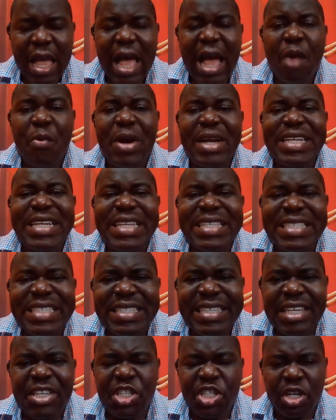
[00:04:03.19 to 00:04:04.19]
our
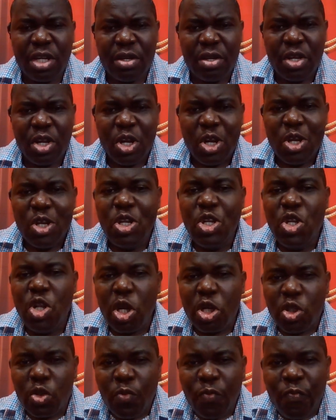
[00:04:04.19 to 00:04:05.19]
decision
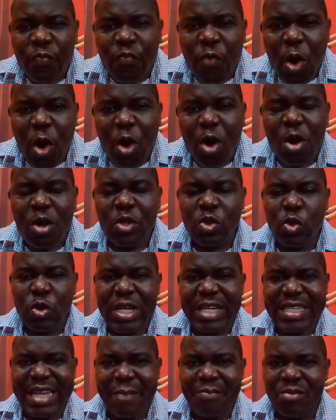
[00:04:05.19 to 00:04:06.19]
not to fall to
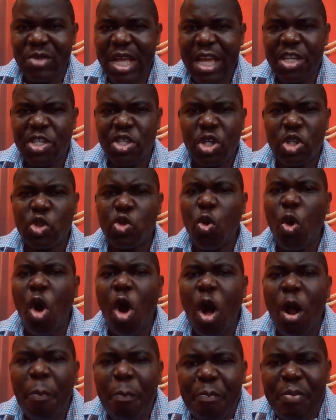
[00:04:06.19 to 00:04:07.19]
the temptation to
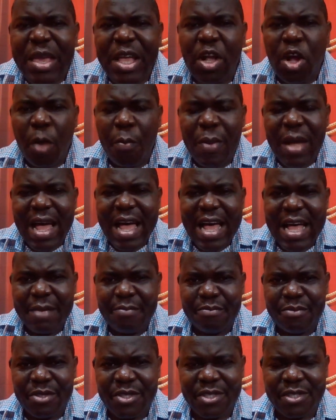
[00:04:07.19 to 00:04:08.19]
all pick up
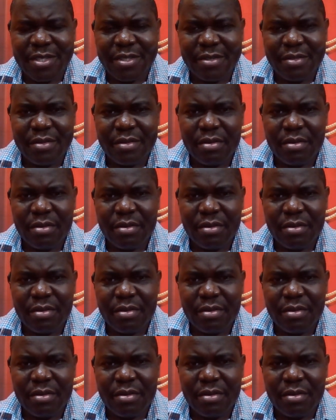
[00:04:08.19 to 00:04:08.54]
arms